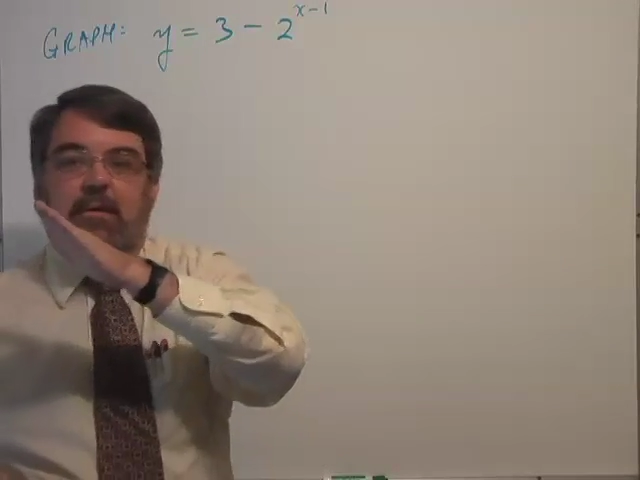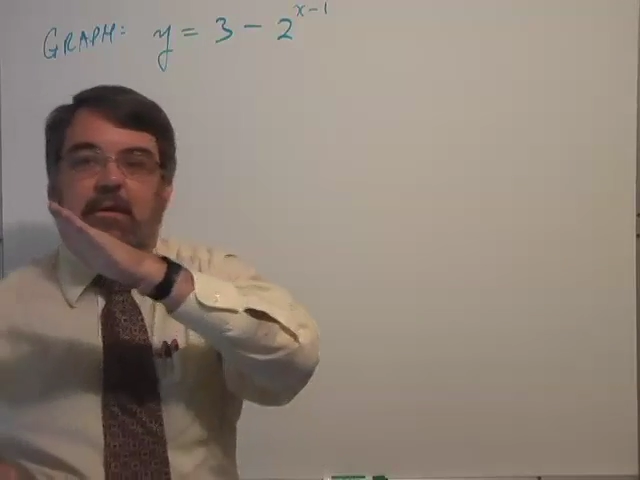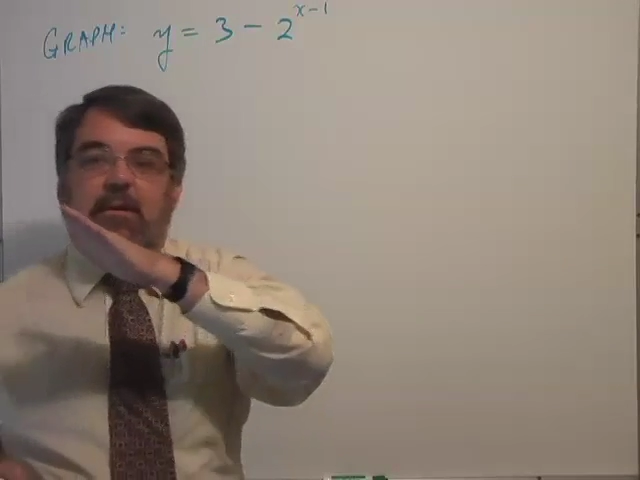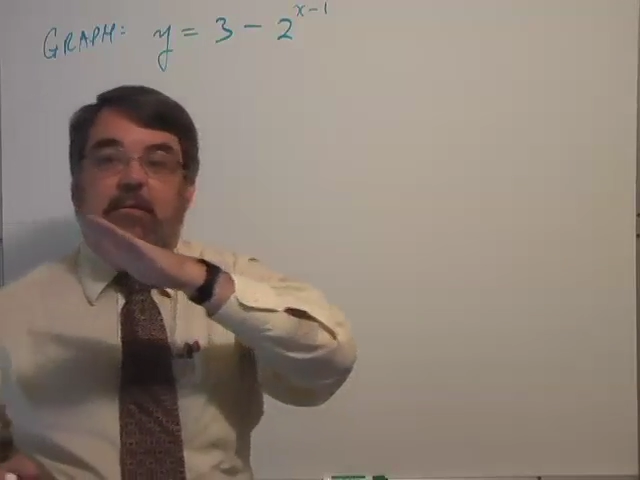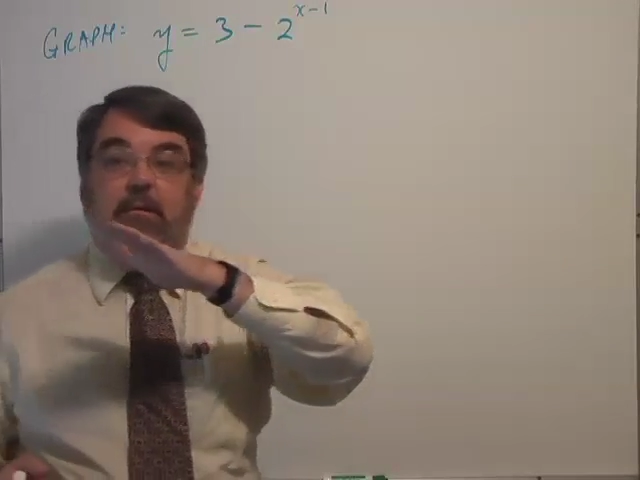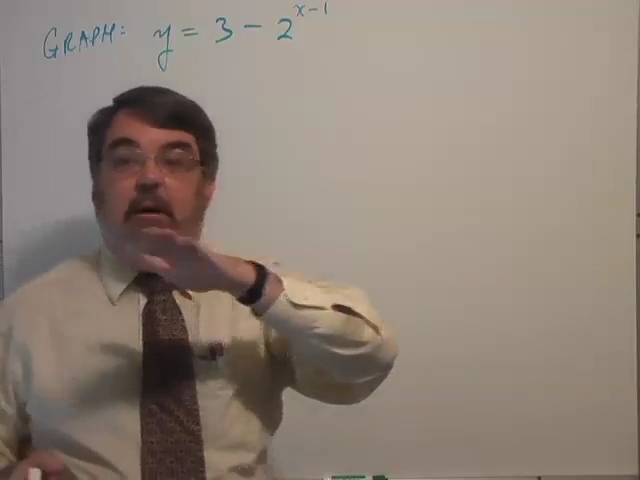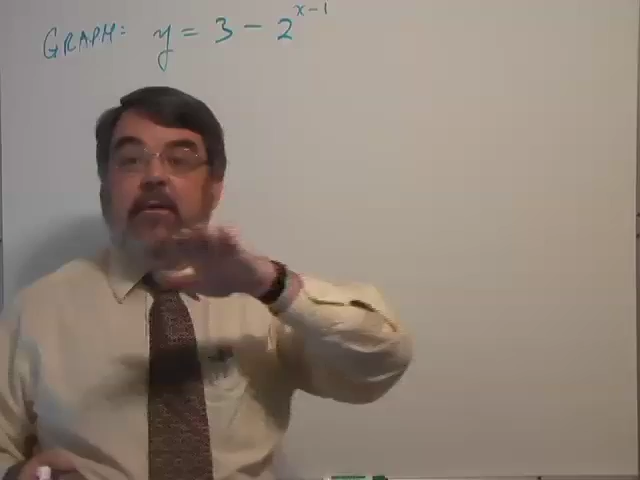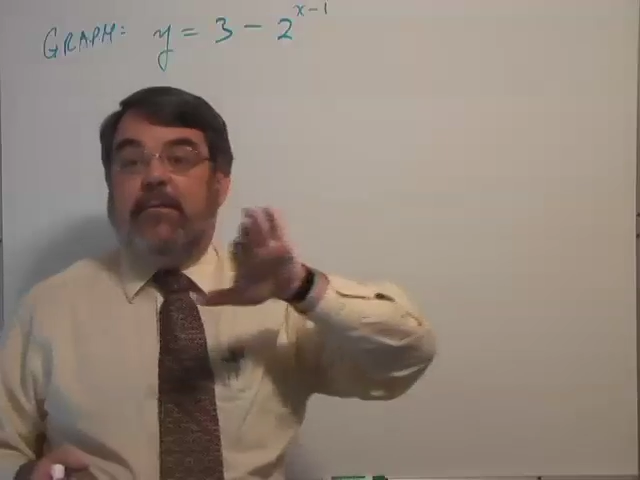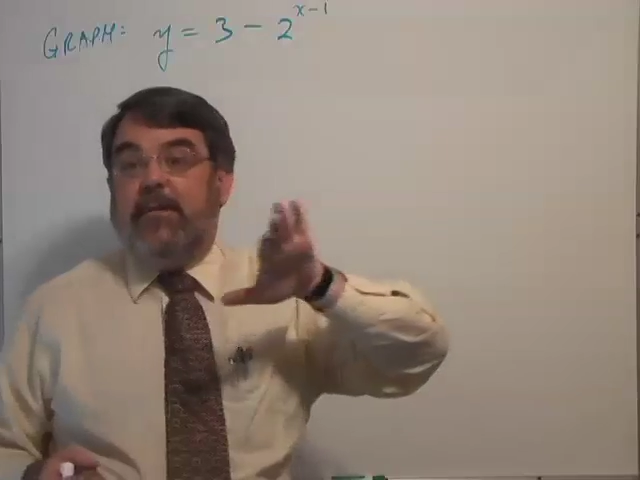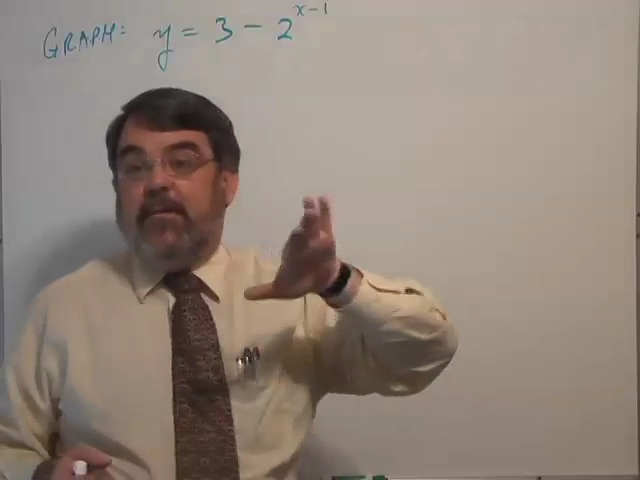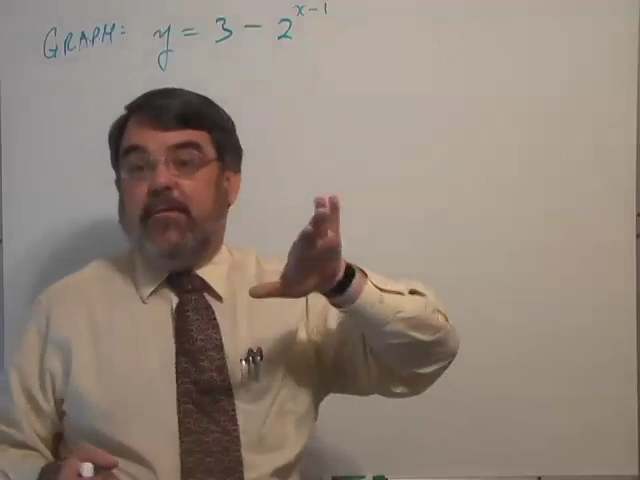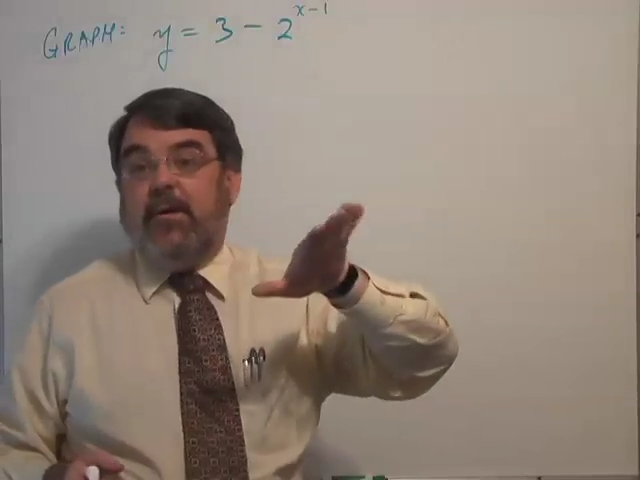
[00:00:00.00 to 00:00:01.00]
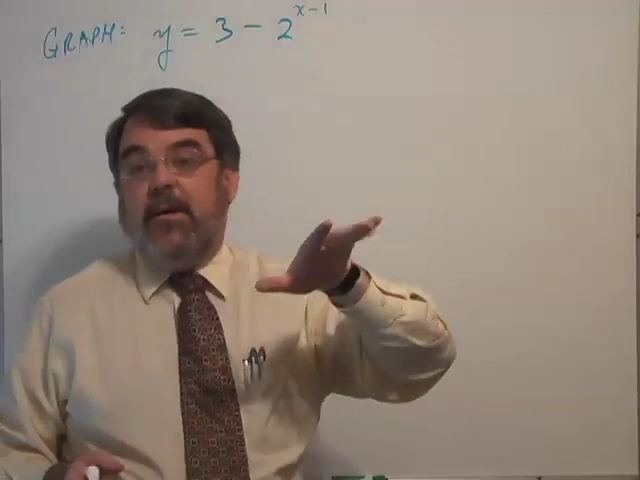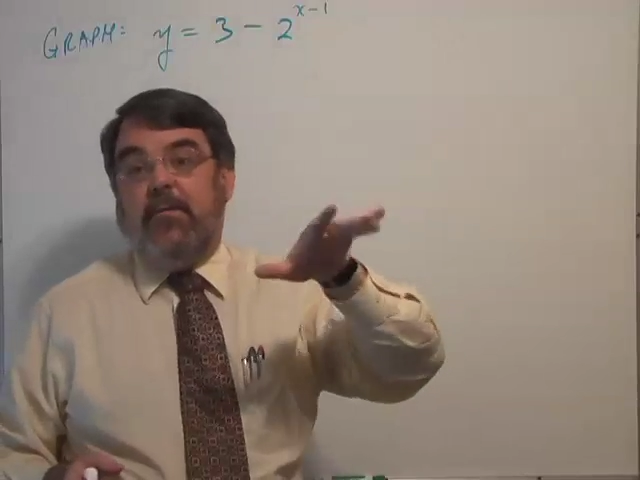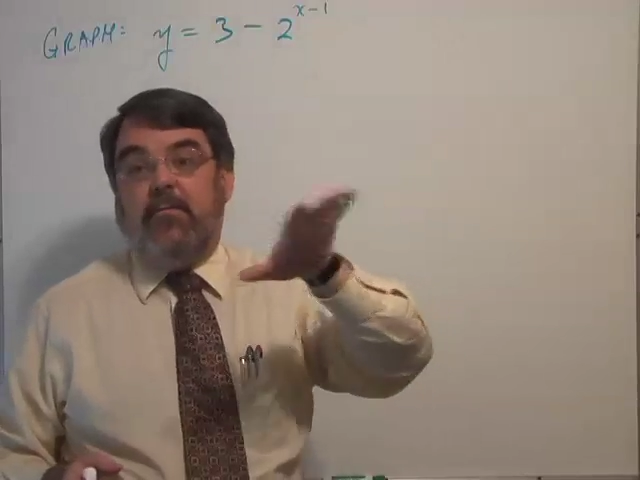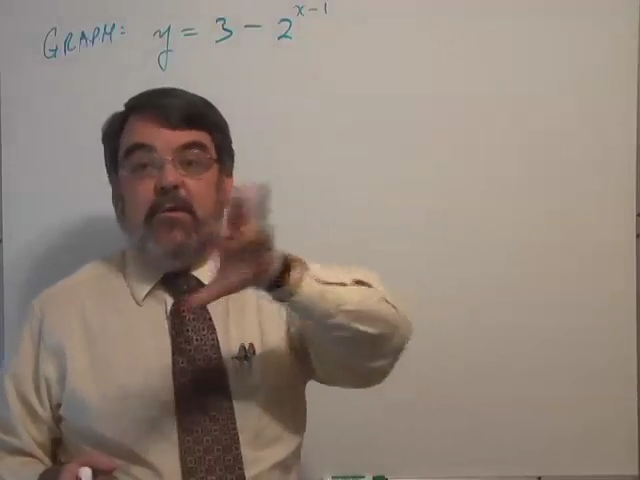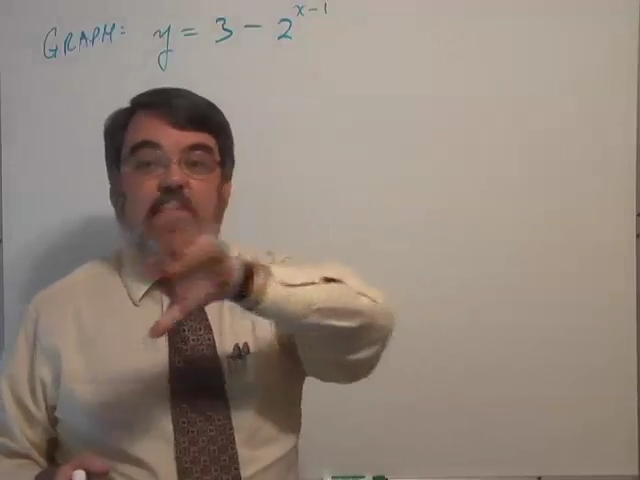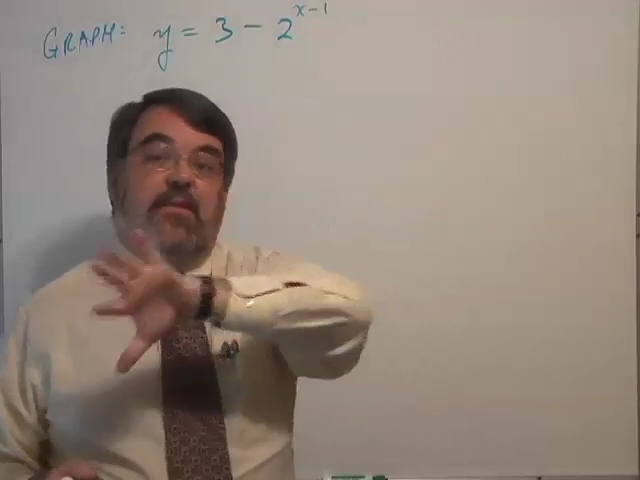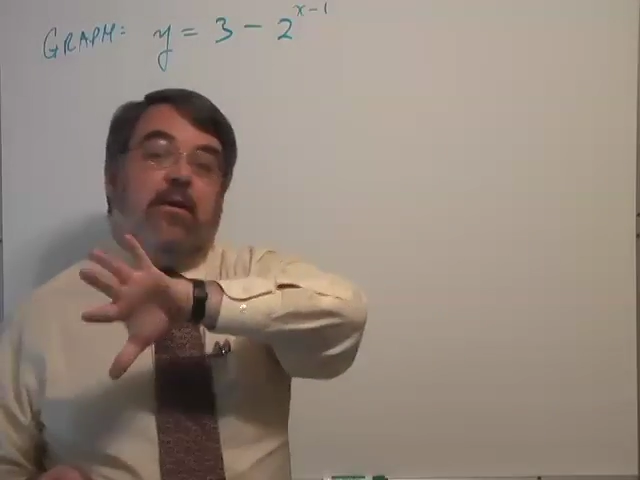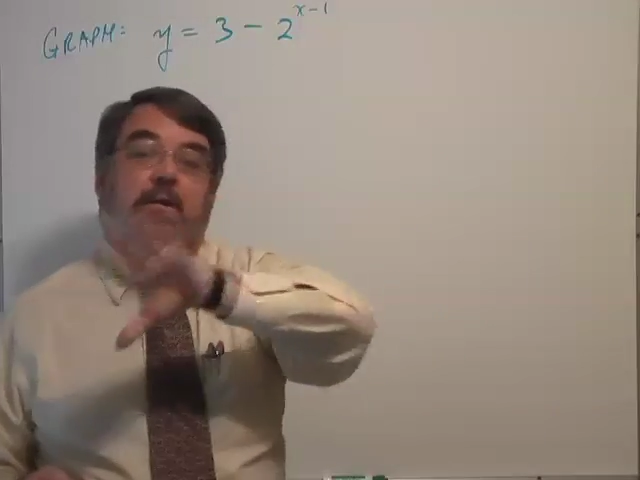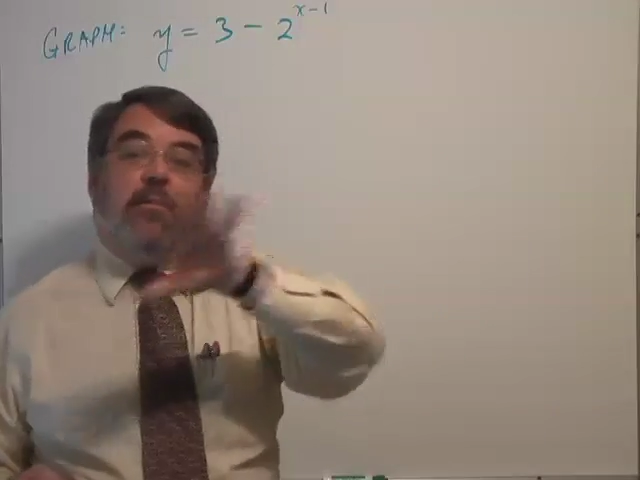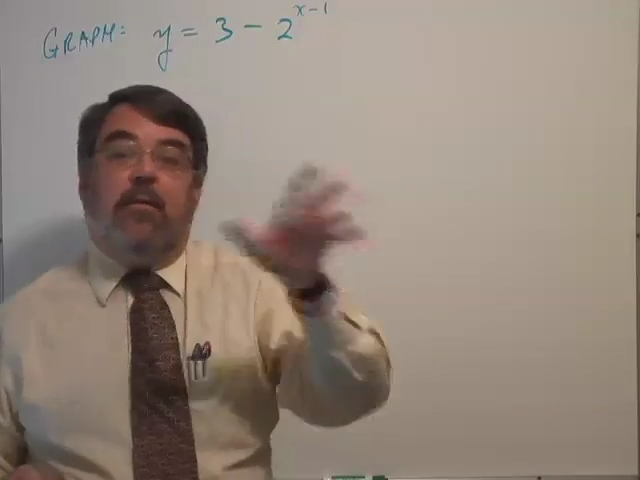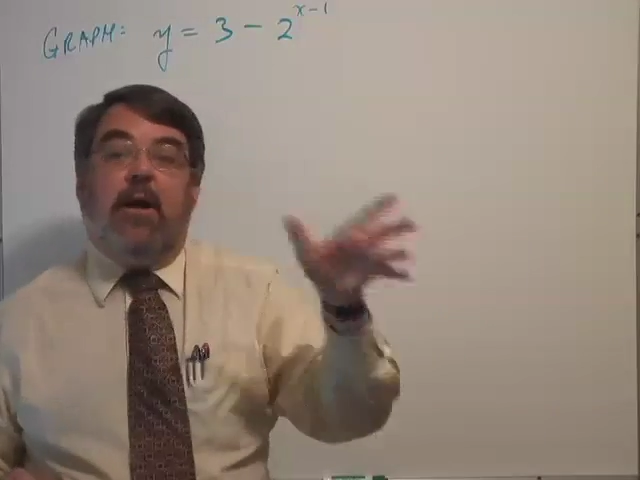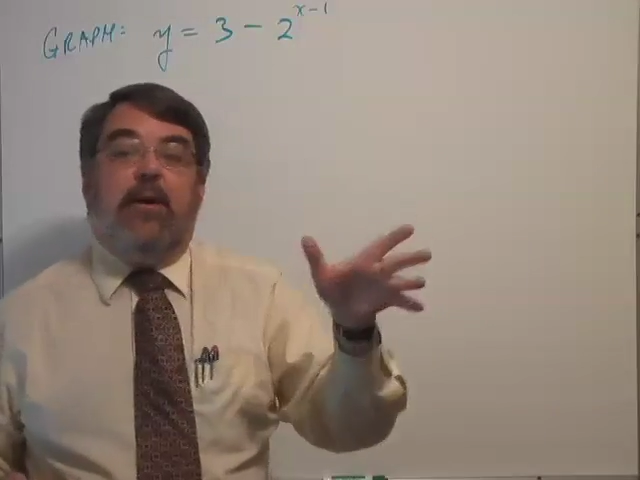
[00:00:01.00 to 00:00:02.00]
level off at 3 on one side of
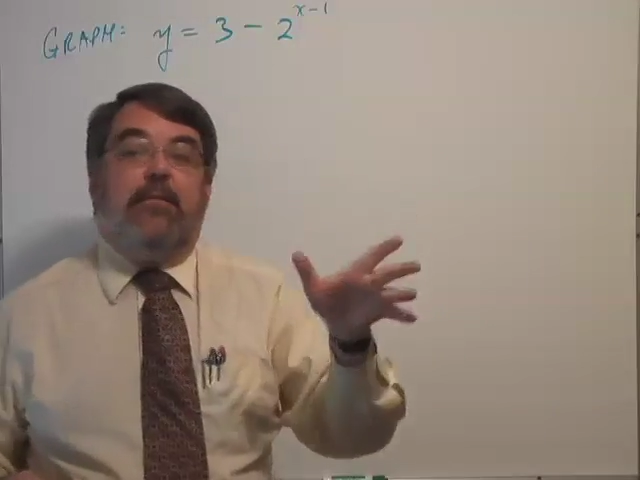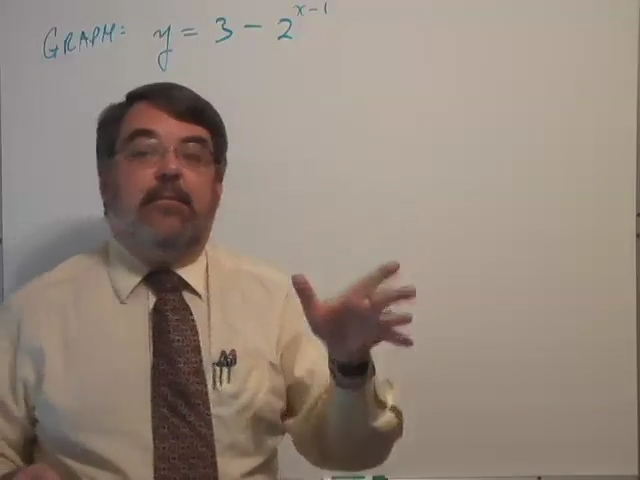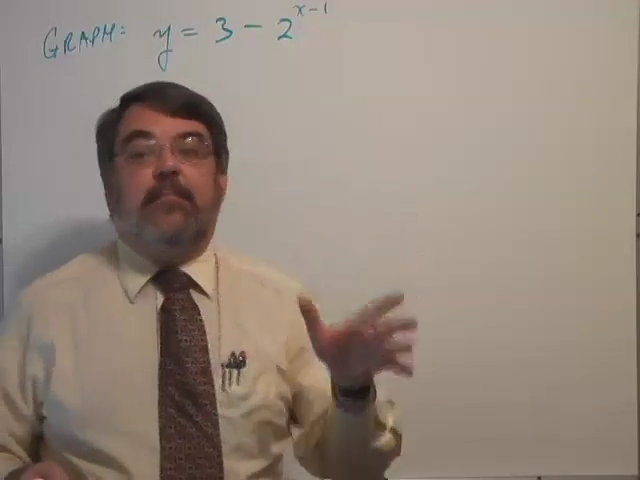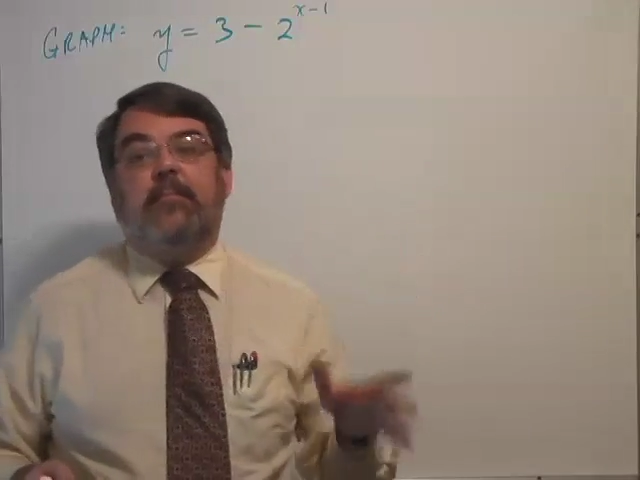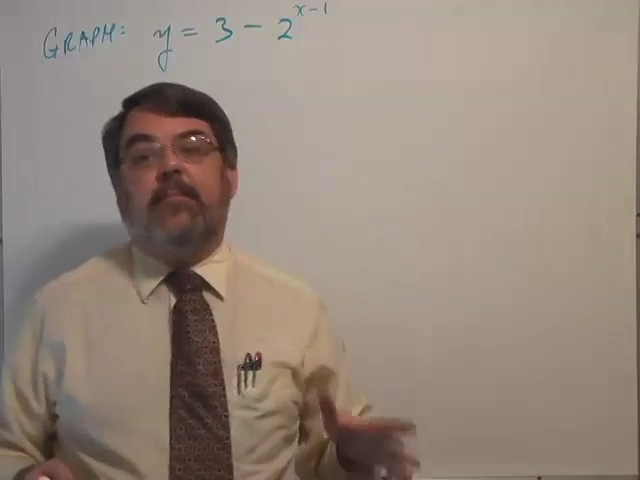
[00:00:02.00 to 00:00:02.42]
the graph.